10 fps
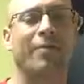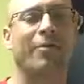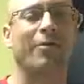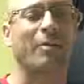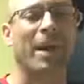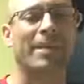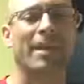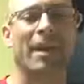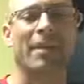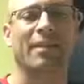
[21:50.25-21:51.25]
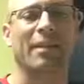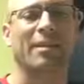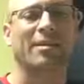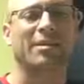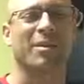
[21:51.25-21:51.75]
from that side of
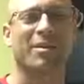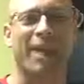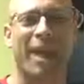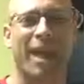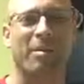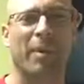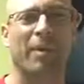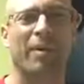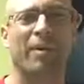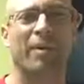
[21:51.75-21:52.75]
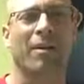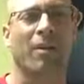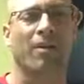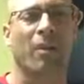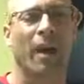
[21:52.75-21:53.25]
things, recapping
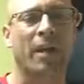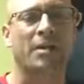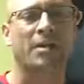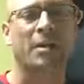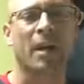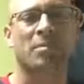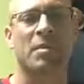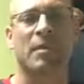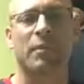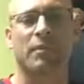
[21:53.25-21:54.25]
our 4 action steps.